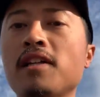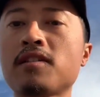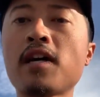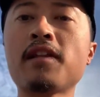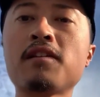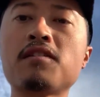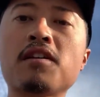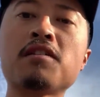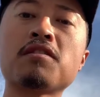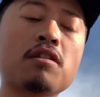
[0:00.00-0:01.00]
not in the sun.
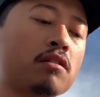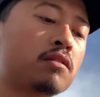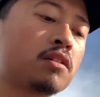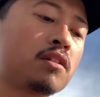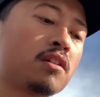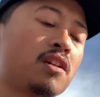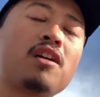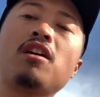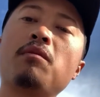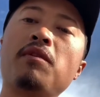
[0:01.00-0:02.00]
So
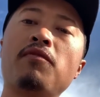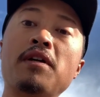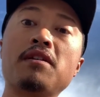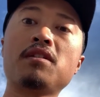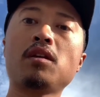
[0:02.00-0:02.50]
it'll be fun to see